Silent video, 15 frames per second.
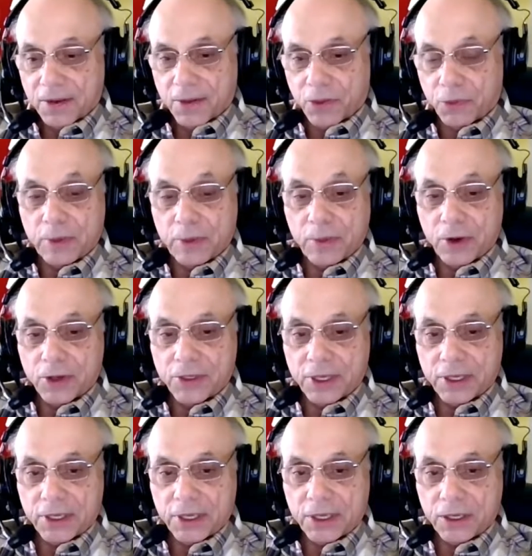3
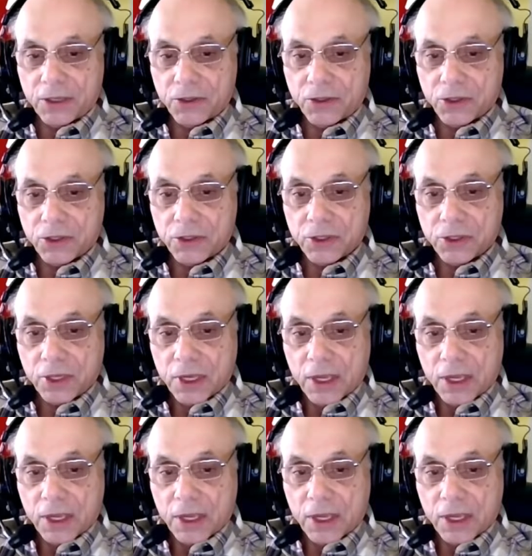martini lunches